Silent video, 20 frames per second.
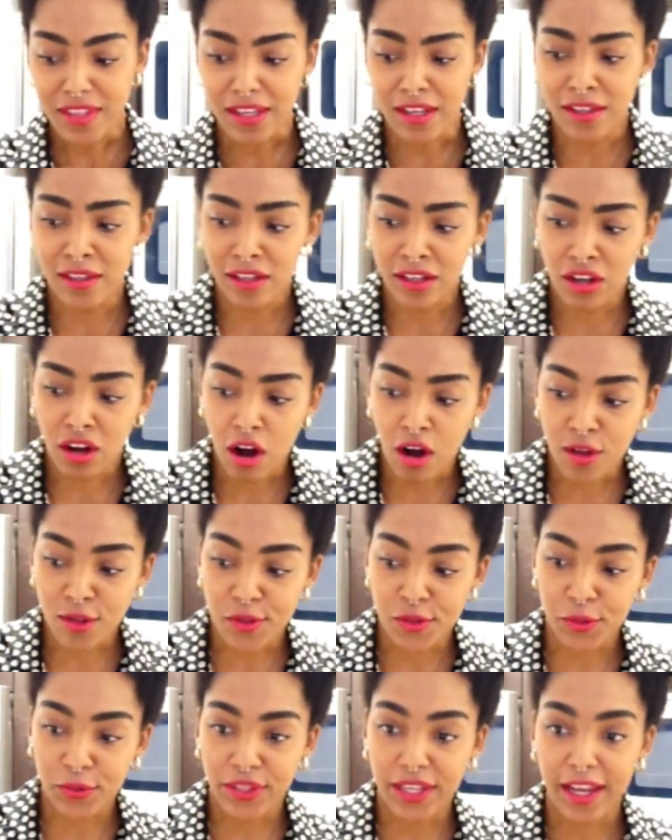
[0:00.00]
And then
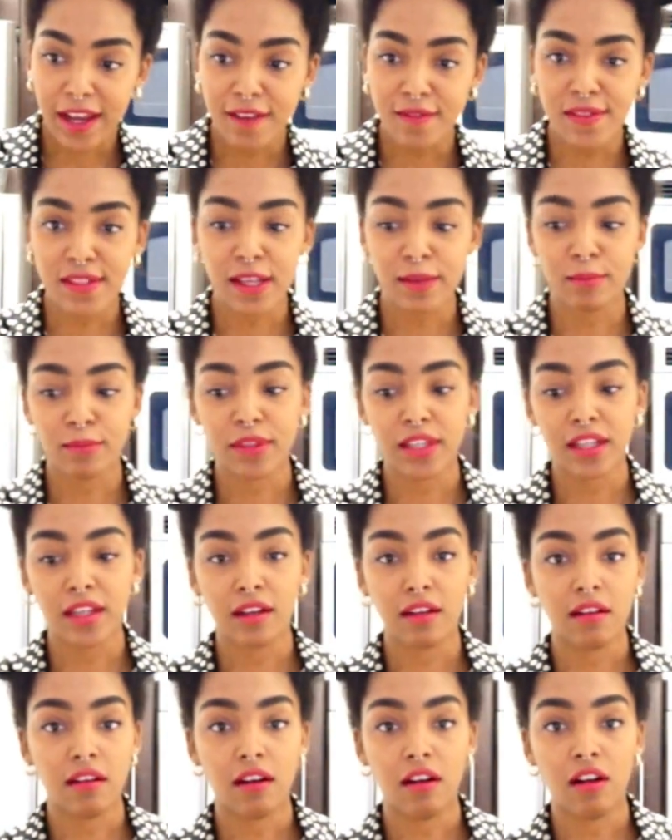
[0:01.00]
also they have
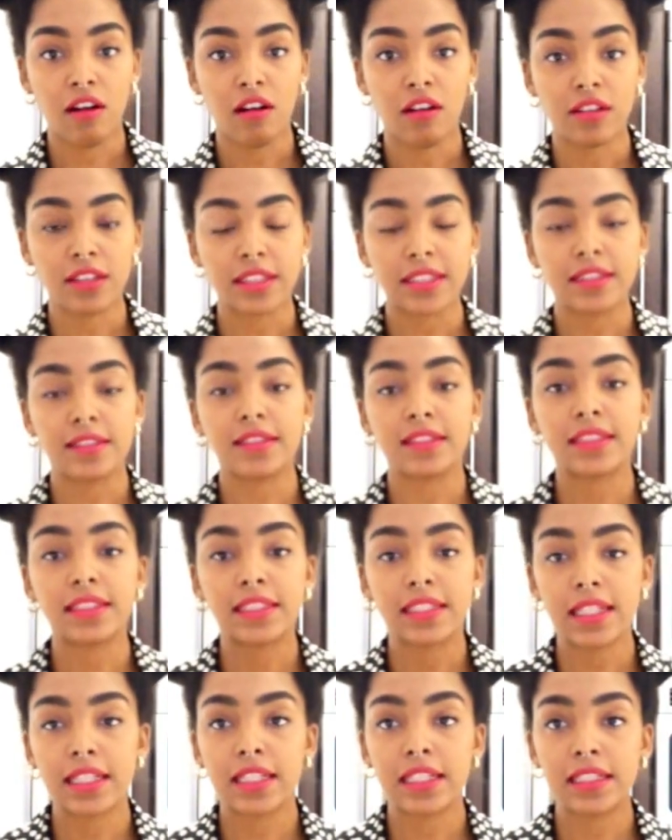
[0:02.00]
something called
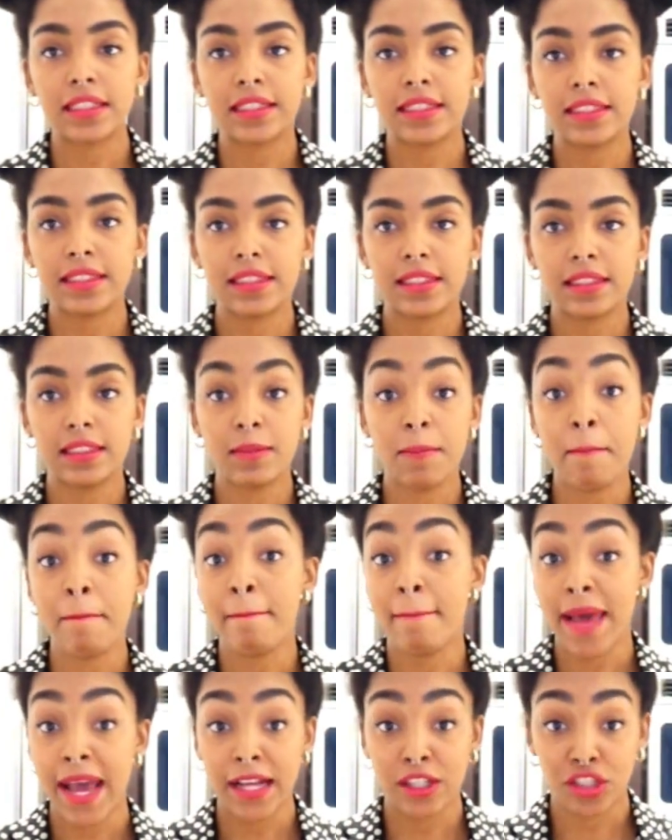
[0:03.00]
skin
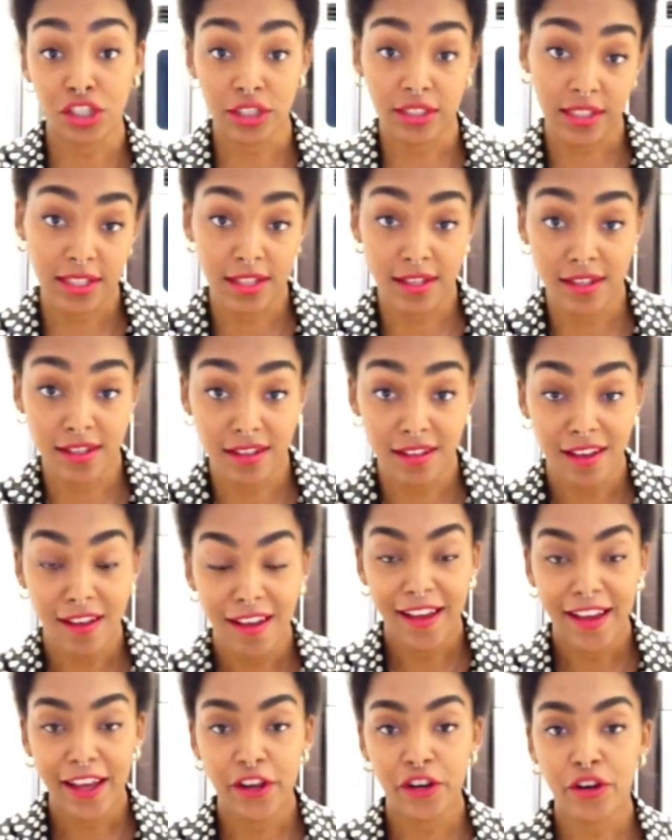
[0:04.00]
magic tea
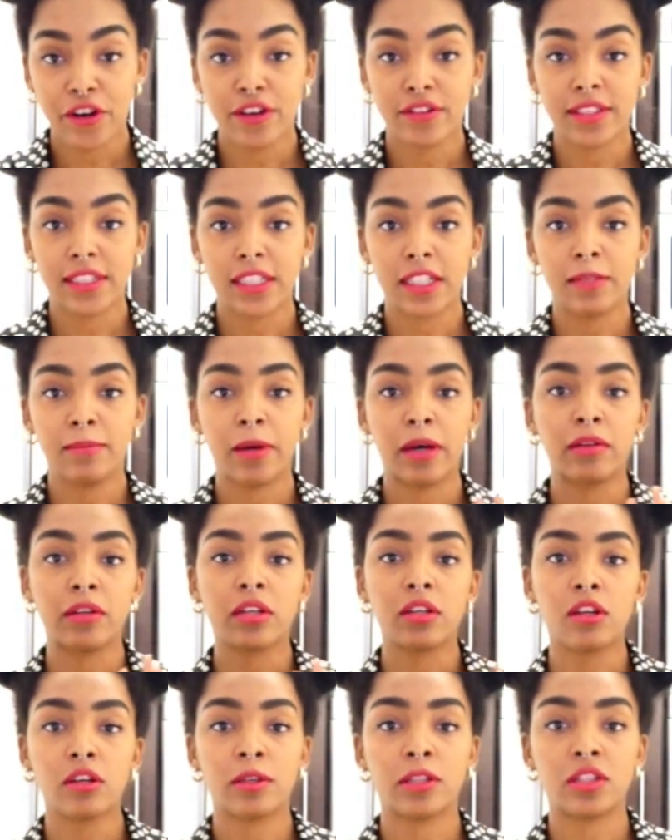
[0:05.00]
and her tea, but I'm
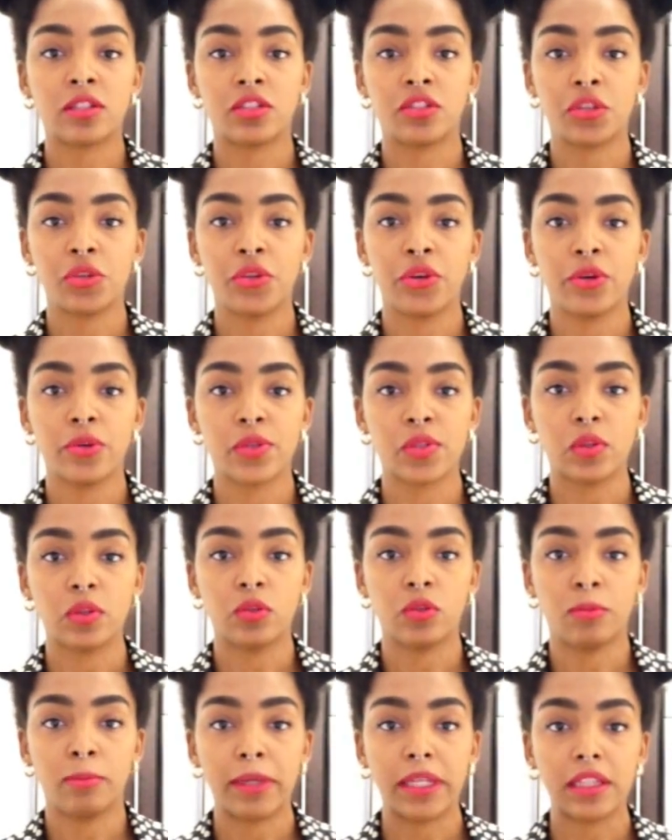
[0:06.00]
going to get to those a
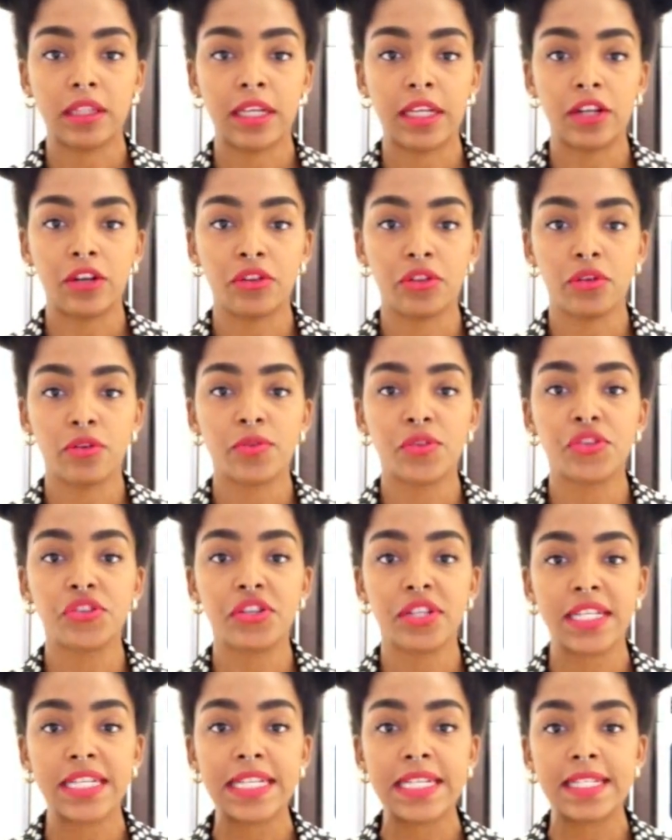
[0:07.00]
little bit later. Those are
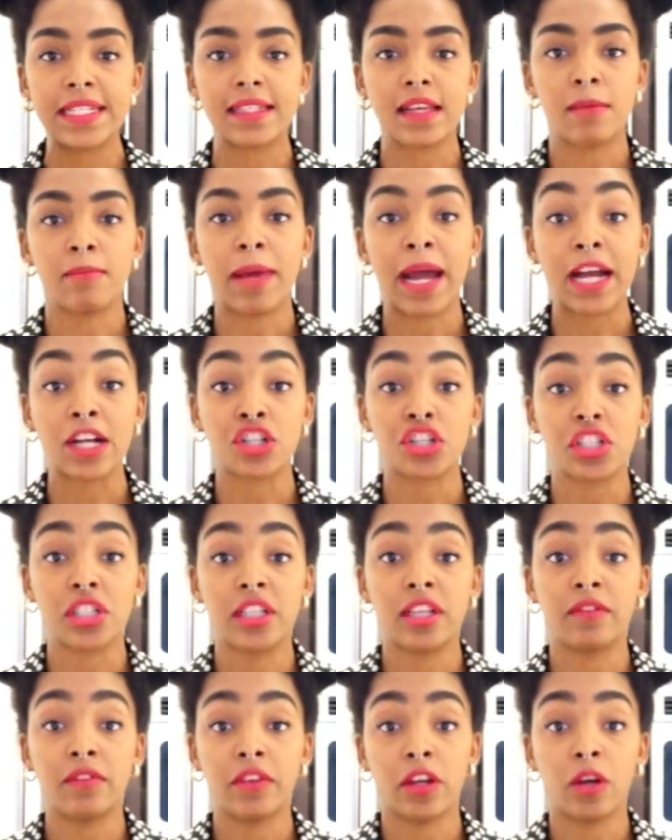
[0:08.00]
the teas I'm actually
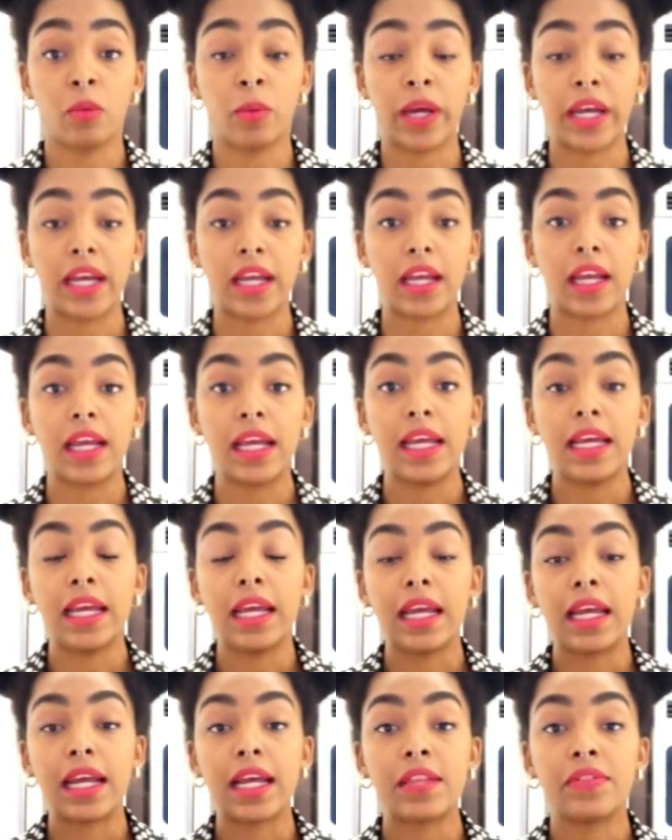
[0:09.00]
giving away
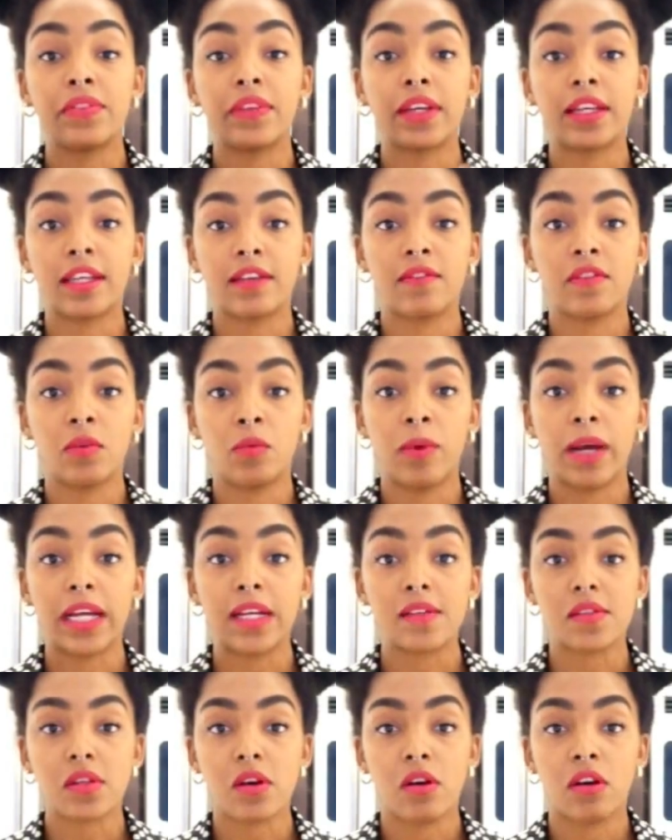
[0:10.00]
in the
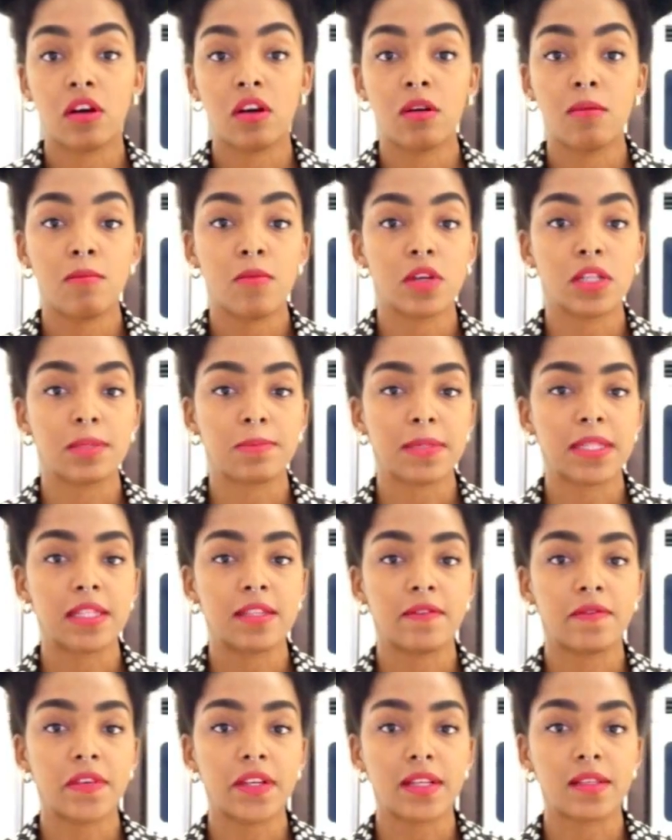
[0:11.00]
giveaway. So I'll go into more
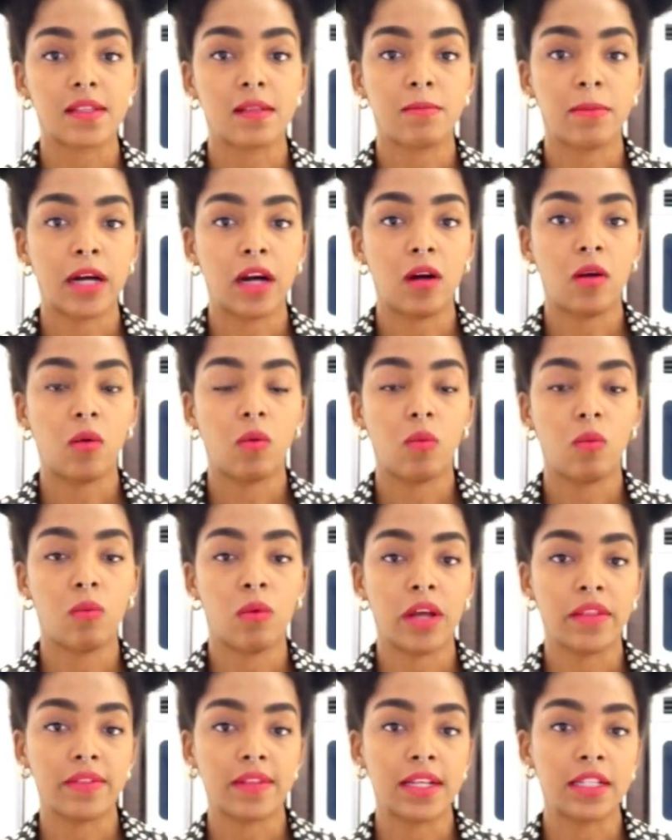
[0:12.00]
specifics about
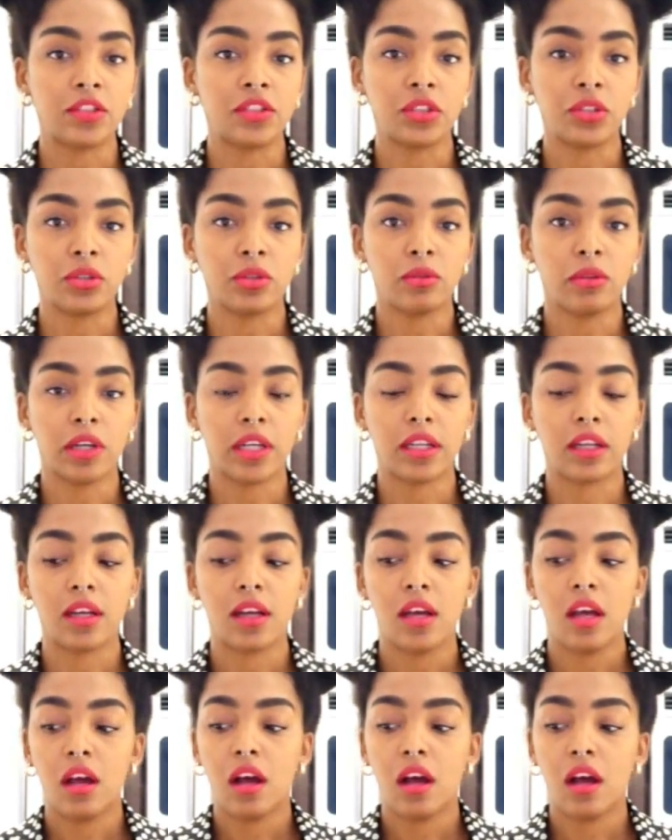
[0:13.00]
what they do. And